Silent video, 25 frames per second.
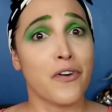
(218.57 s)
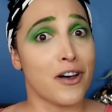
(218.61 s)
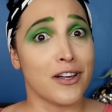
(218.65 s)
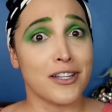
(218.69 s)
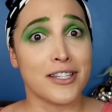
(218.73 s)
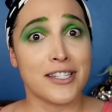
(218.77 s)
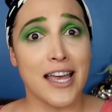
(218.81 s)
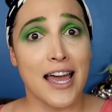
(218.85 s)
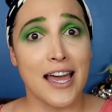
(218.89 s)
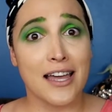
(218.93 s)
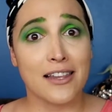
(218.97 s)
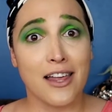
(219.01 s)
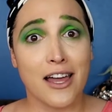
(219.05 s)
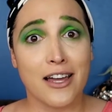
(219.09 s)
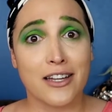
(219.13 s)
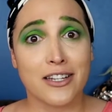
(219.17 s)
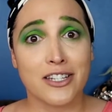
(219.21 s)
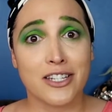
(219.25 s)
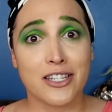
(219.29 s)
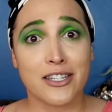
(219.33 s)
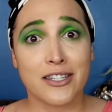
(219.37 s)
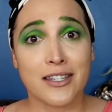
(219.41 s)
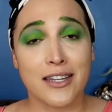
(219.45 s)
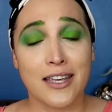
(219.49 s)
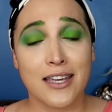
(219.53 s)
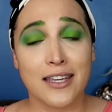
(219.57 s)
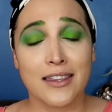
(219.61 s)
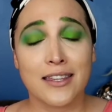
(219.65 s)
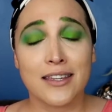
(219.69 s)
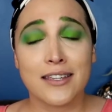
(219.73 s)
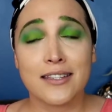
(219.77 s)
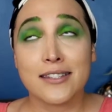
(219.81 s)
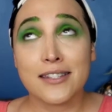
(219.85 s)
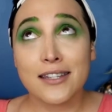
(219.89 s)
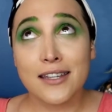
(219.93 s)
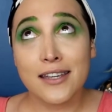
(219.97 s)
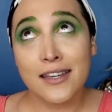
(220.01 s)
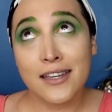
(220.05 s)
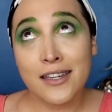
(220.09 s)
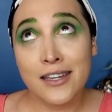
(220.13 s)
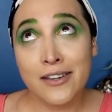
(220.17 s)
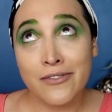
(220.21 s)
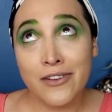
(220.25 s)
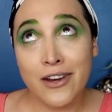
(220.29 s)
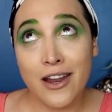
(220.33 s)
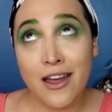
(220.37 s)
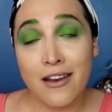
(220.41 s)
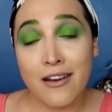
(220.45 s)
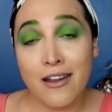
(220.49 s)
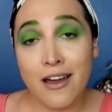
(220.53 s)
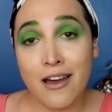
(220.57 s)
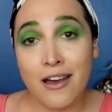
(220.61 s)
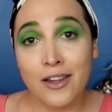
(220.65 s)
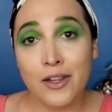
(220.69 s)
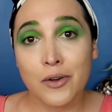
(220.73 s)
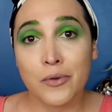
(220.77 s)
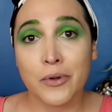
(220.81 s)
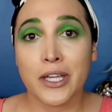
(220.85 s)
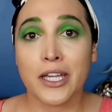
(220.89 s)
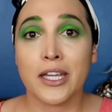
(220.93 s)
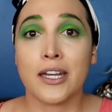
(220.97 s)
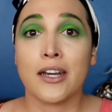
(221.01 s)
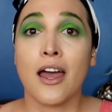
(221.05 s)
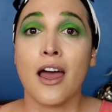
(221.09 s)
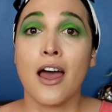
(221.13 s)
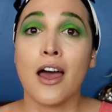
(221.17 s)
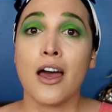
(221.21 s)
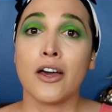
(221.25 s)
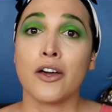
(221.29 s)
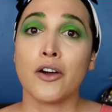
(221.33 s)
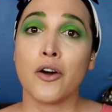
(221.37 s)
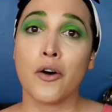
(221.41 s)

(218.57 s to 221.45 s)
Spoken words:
false eyelashes like this, even on Halloween,